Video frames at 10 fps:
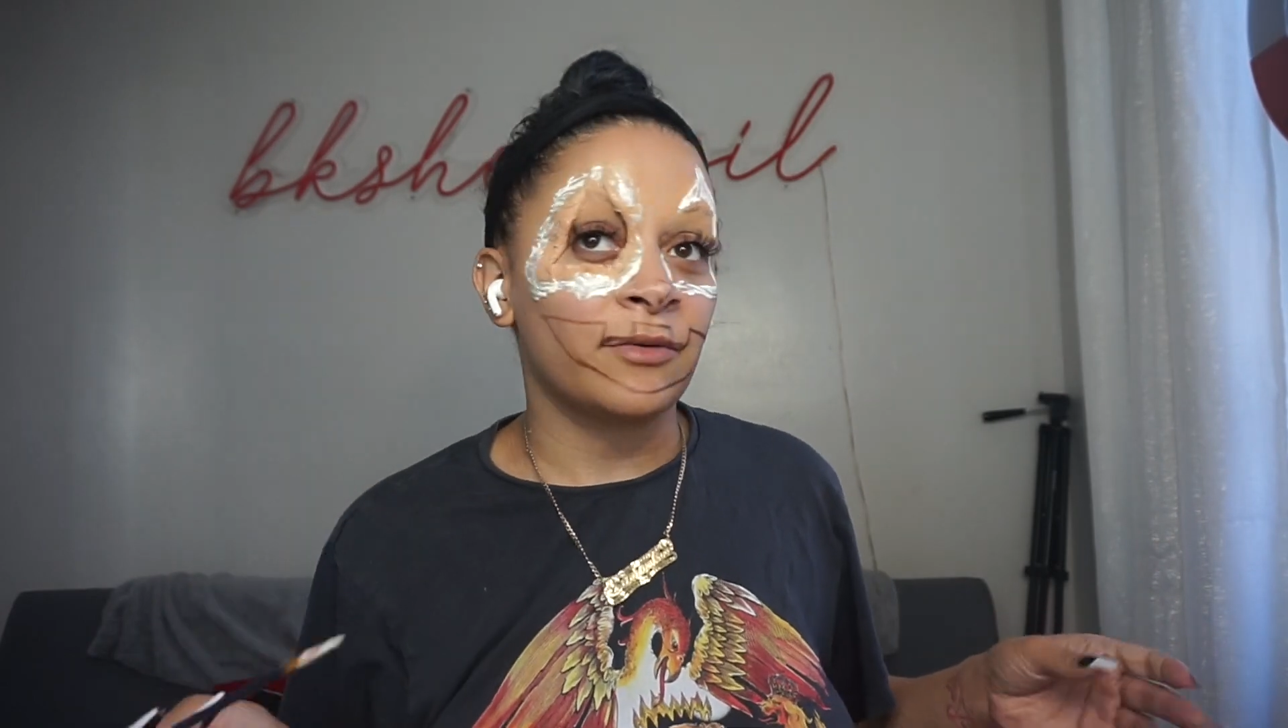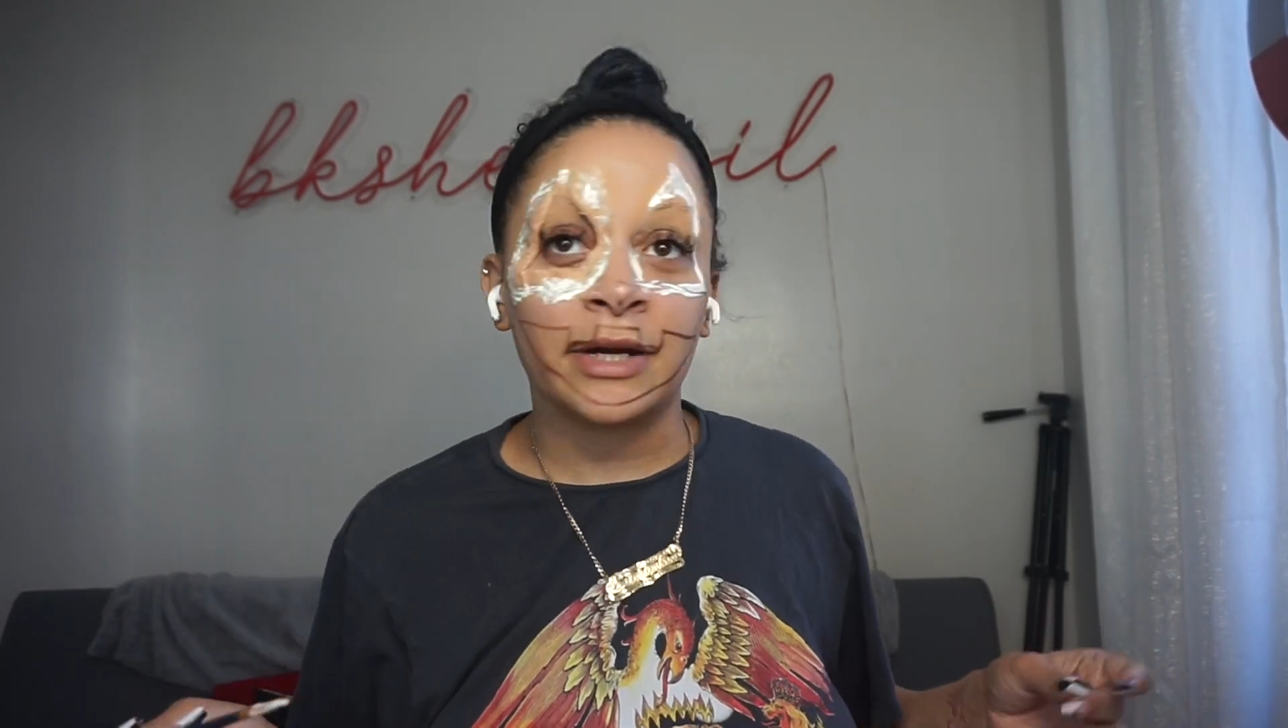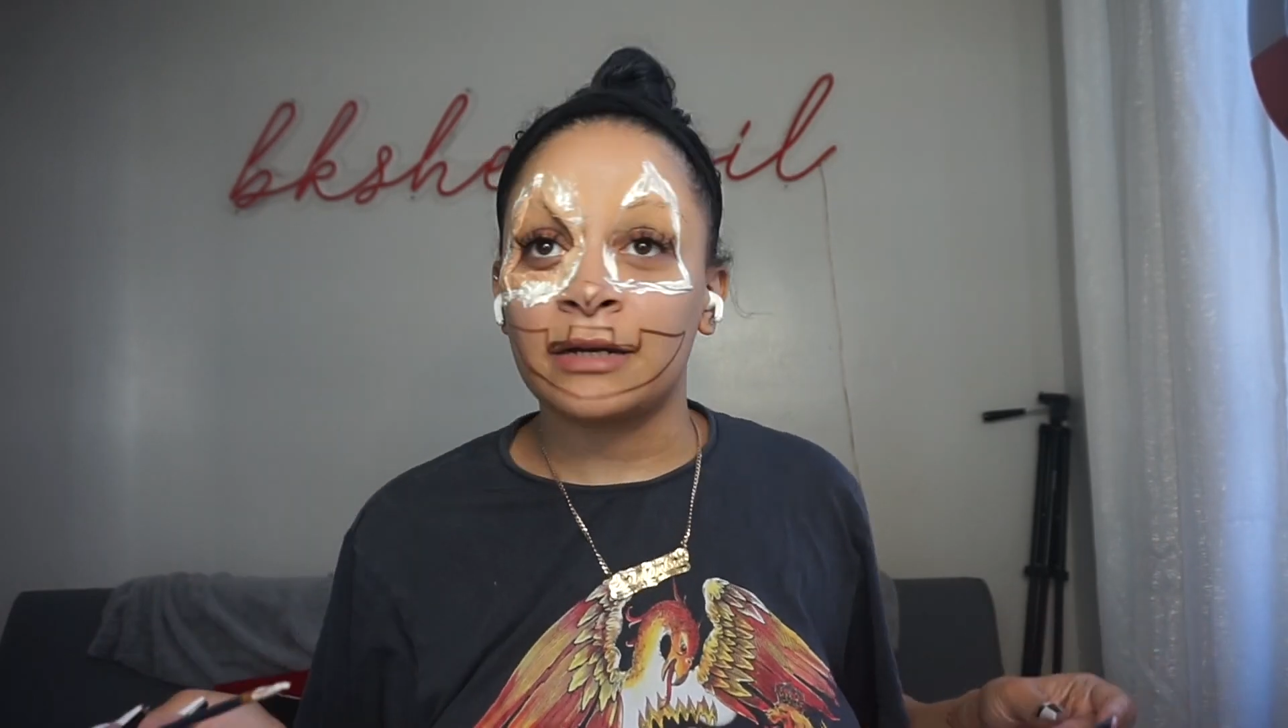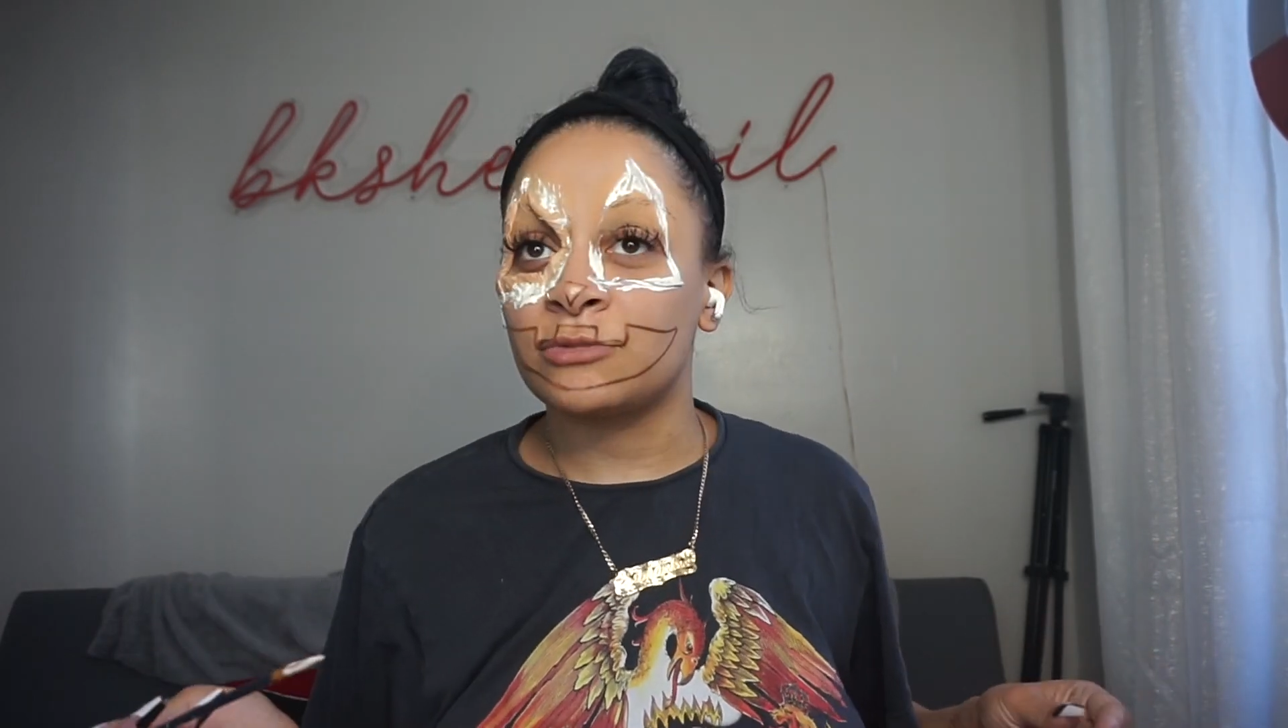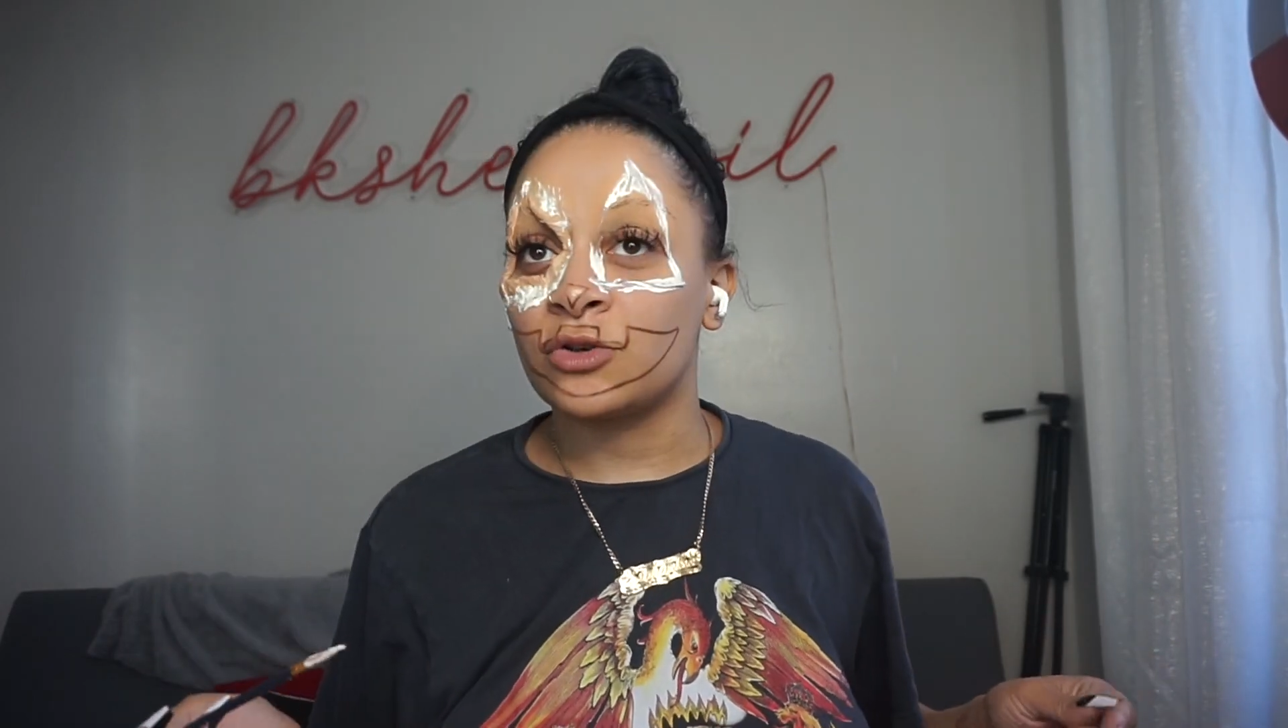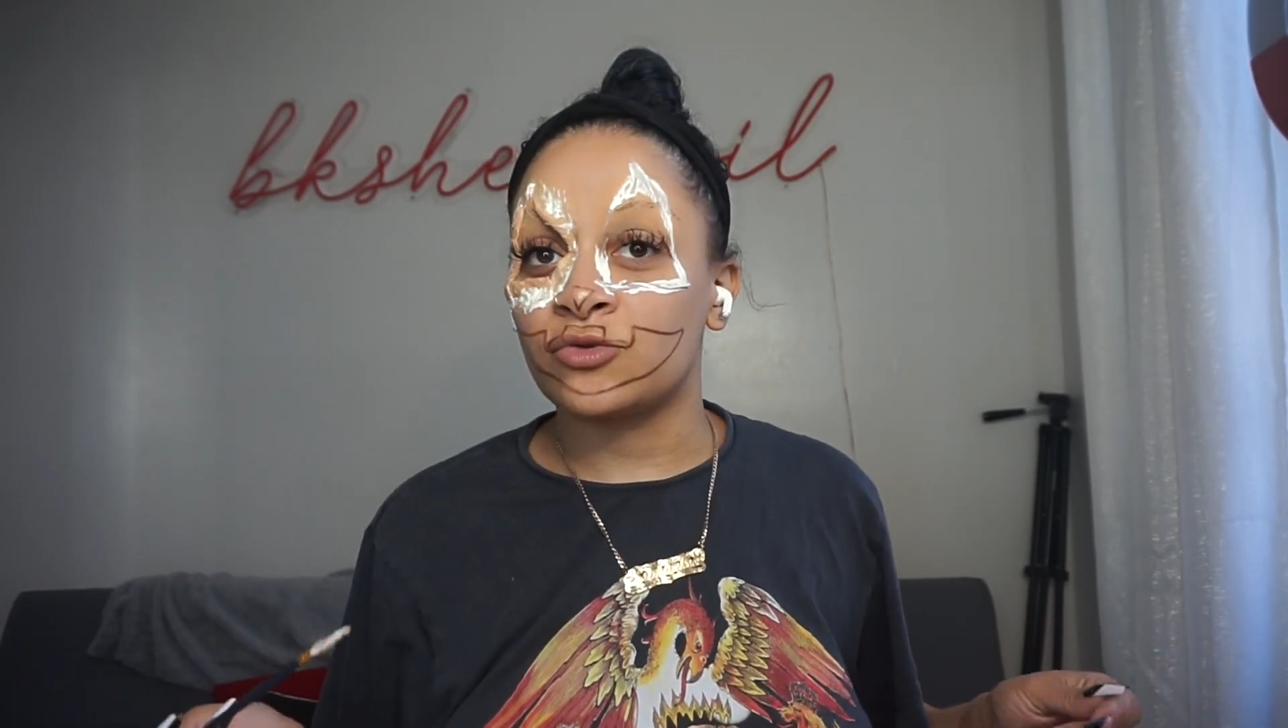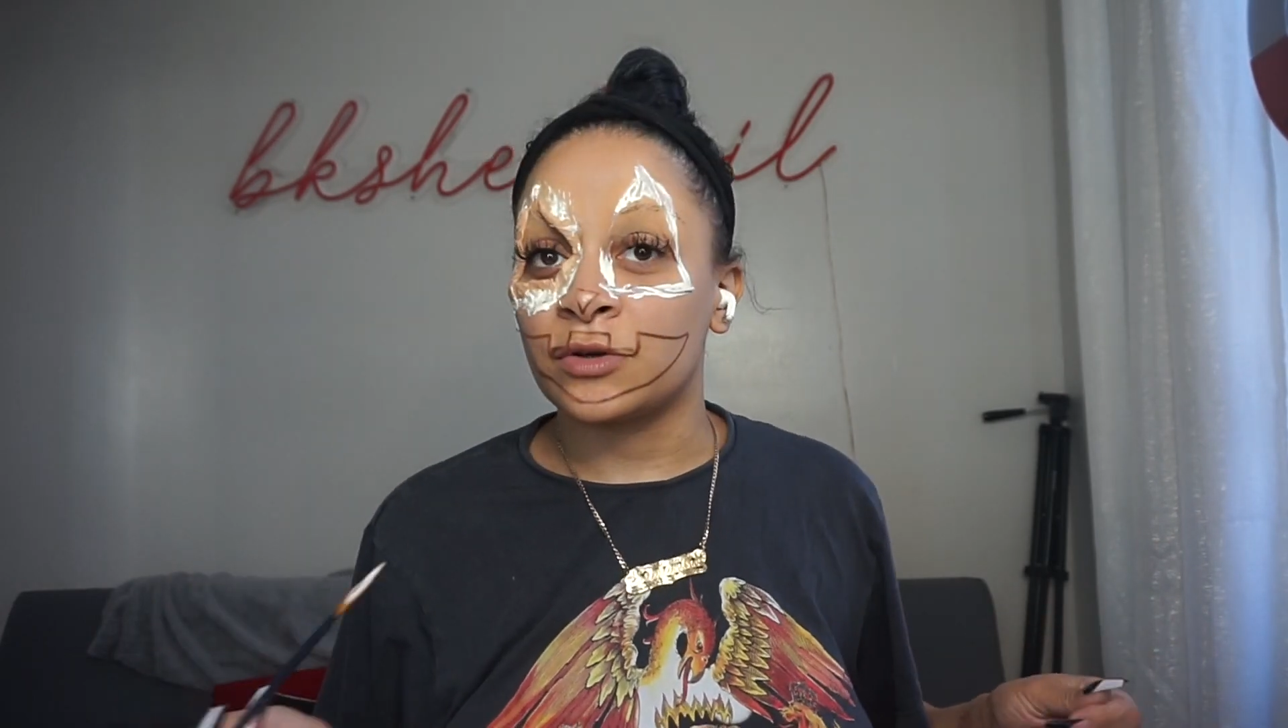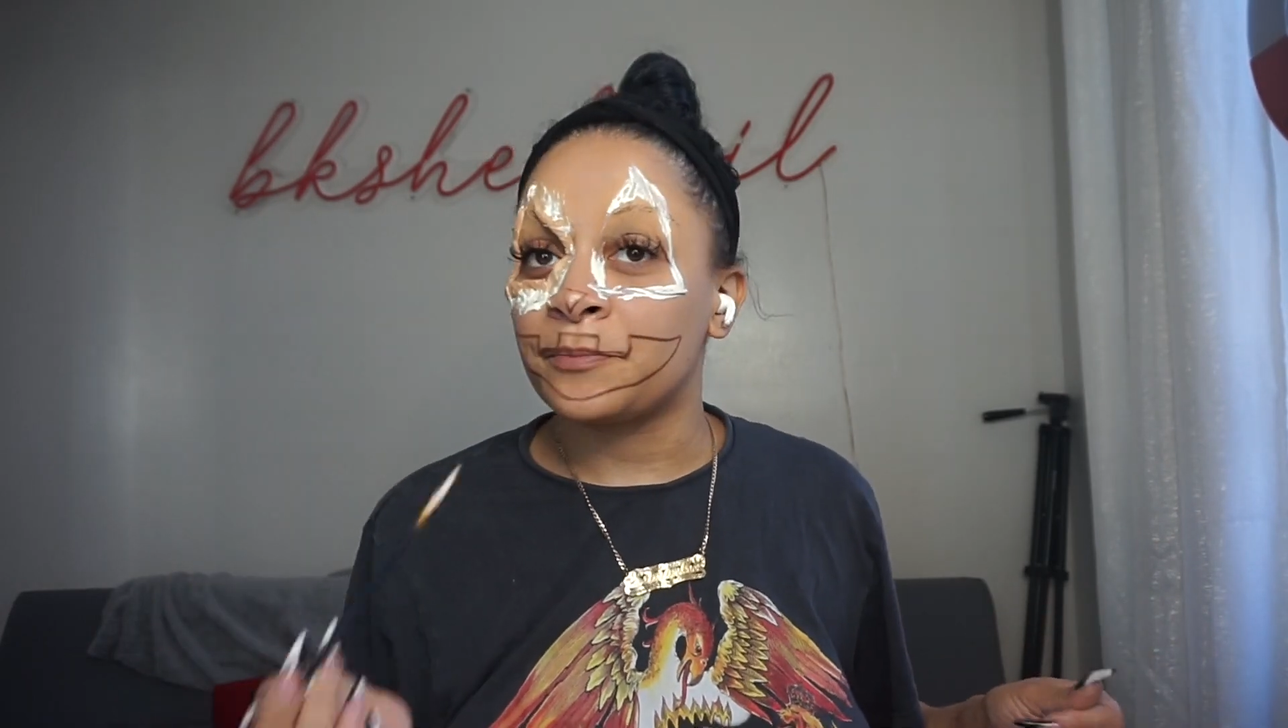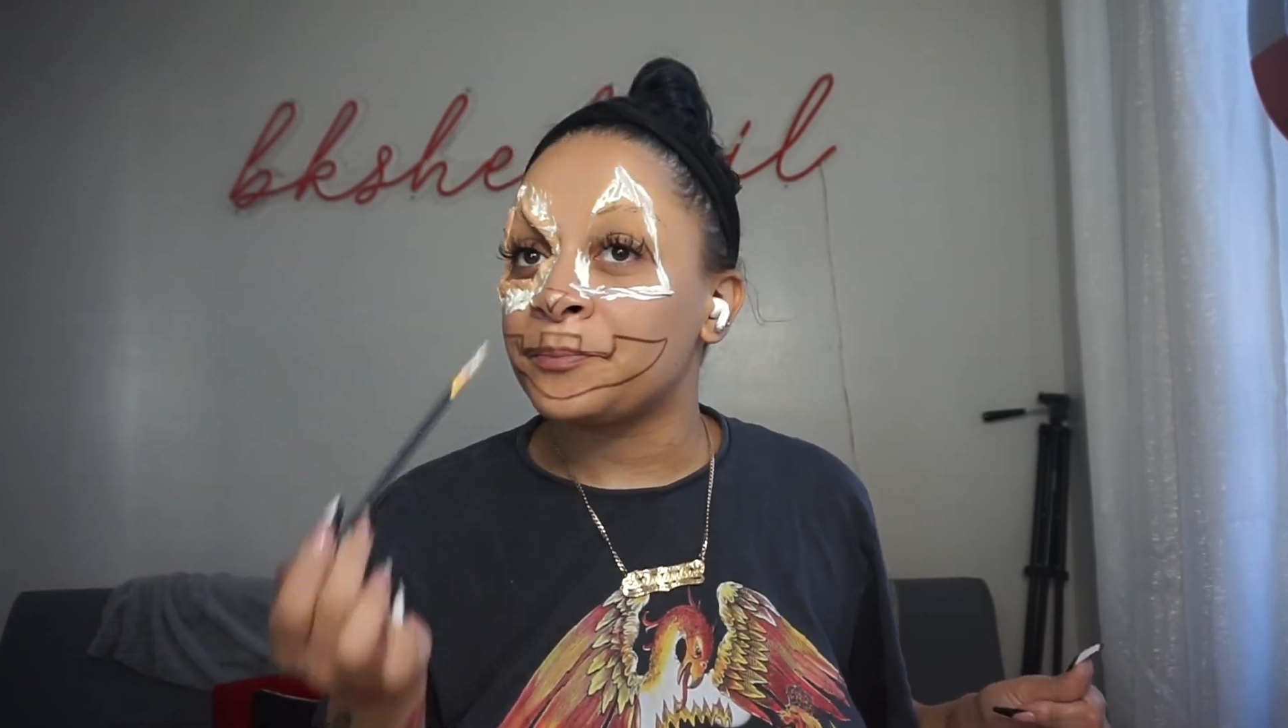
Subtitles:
random children.